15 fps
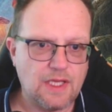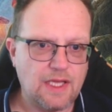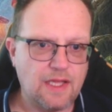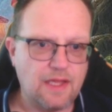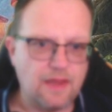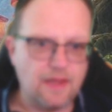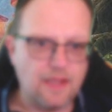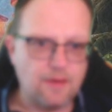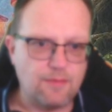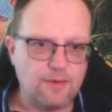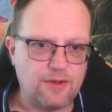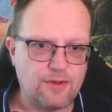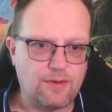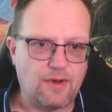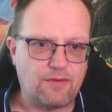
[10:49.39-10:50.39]
And then we
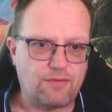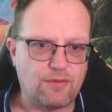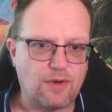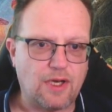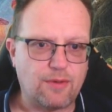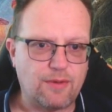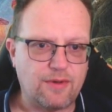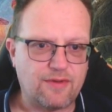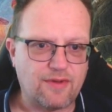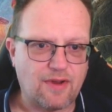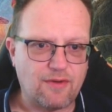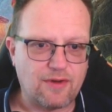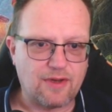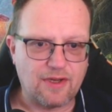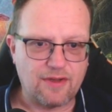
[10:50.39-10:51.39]
do have relic
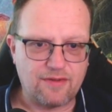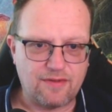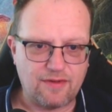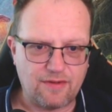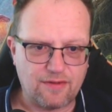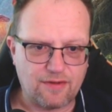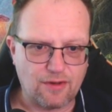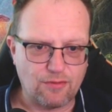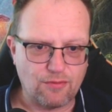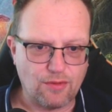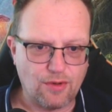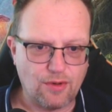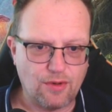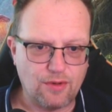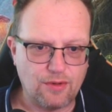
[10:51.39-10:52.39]
Tower in case things go
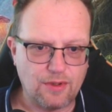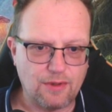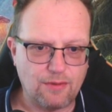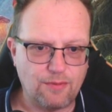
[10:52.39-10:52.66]
wrong.